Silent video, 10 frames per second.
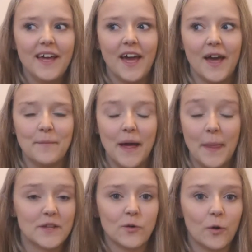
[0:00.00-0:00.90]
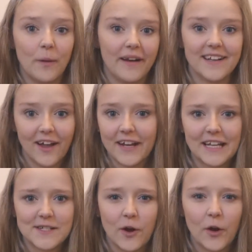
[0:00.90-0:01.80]
And they talk about it like
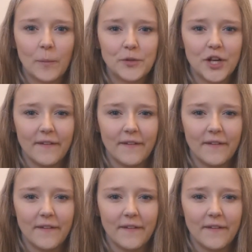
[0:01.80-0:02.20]
it's not an option,